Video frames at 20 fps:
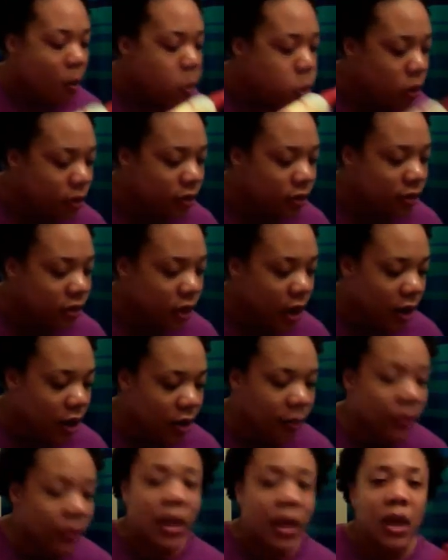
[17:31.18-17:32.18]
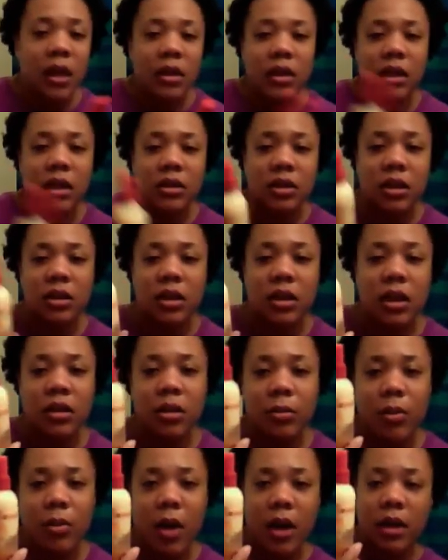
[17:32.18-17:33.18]
sorry there's
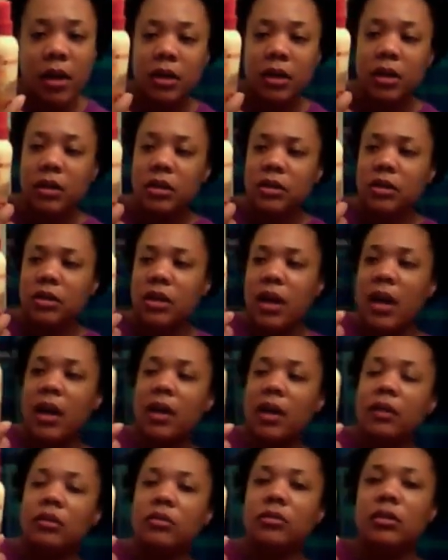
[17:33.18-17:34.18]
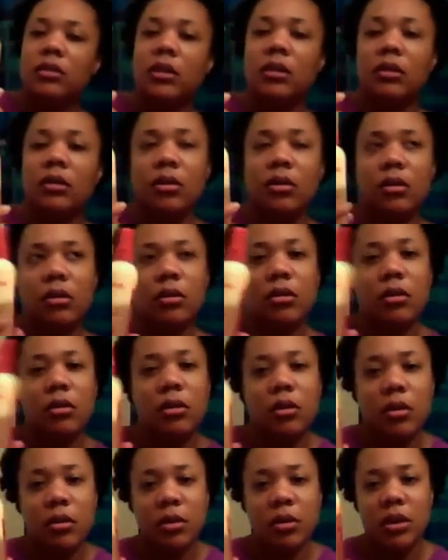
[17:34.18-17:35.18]
another product in this line uh,
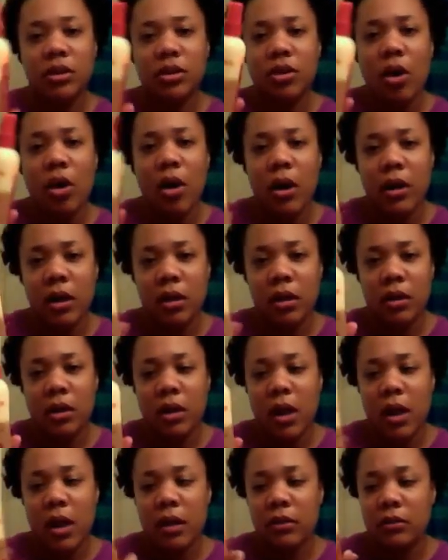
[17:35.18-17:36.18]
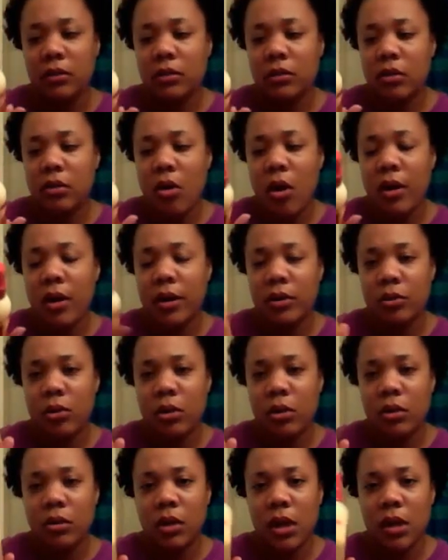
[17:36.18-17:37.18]
this argan line argan
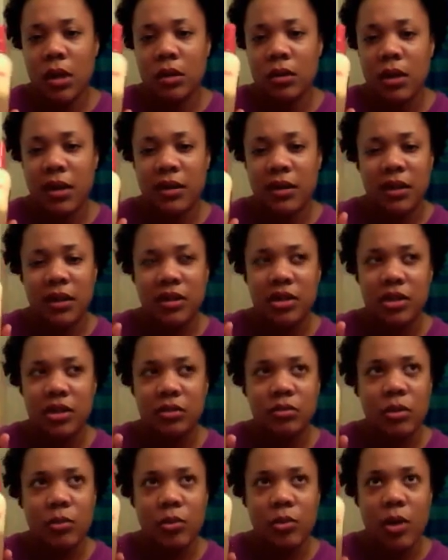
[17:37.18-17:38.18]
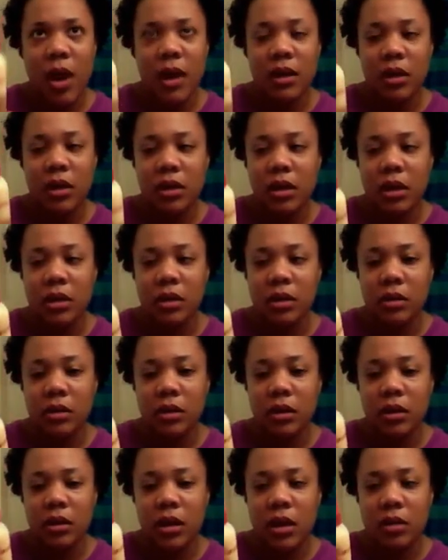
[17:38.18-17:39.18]
oil line i think just one more i didn't get it
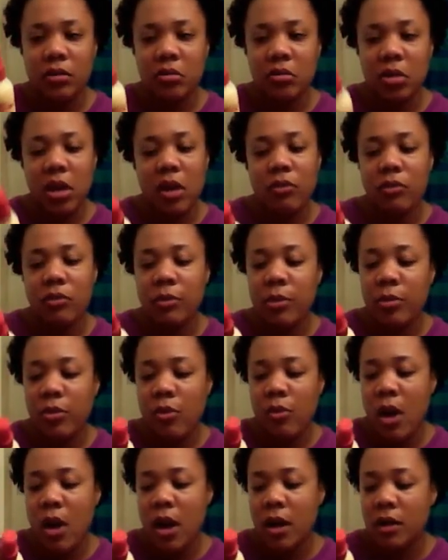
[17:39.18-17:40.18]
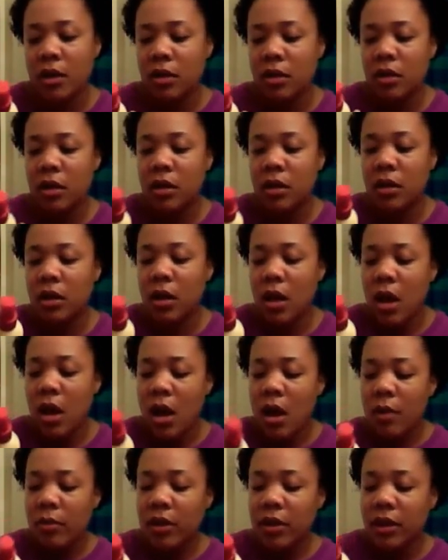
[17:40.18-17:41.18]
and i can't remember why i didn't get it
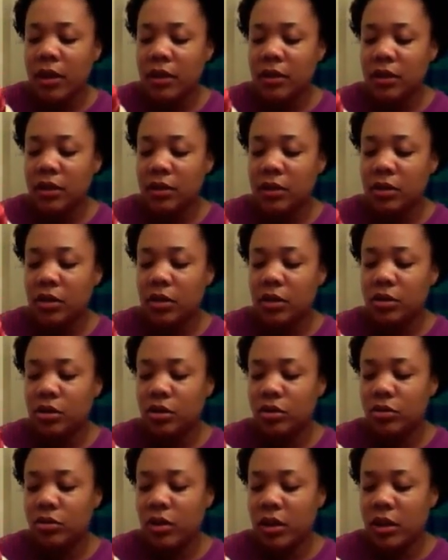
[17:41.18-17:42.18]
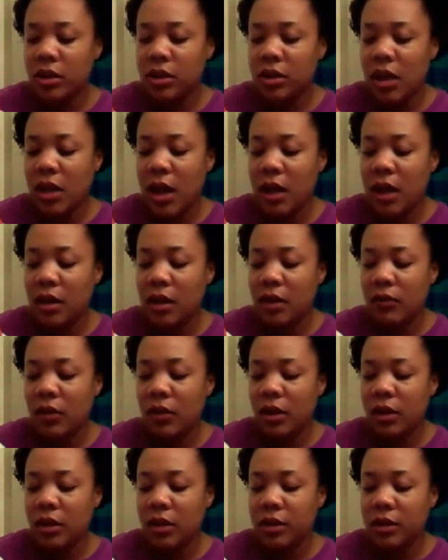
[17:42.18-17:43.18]
but this is the strength and shine
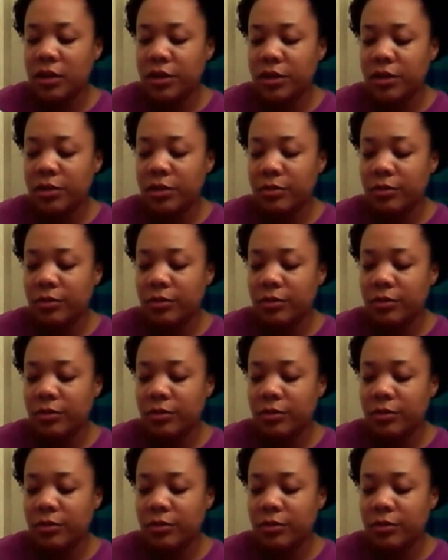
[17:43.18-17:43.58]
leave-in conditioner